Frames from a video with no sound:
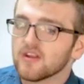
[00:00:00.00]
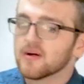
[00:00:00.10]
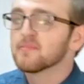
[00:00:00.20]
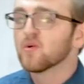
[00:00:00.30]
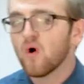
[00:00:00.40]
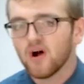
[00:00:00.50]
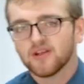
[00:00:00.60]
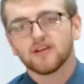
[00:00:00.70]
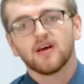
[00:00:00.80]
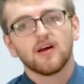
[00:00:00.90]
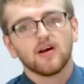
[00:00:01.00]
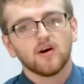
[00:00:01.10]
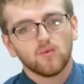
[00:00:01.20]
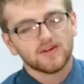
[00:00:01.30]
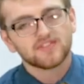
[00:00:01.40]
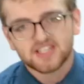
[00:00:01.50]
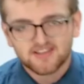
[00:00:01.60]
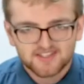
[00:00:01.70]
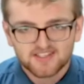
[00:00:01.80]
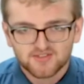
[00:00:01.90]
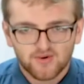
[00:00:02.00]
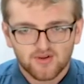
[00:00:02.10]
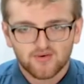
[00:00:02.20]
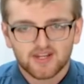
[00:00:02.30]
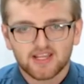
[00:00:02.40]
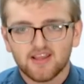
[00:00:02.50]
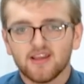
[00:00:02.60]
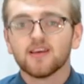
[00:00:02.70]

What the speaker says: Number one, we've seen Season 1 already.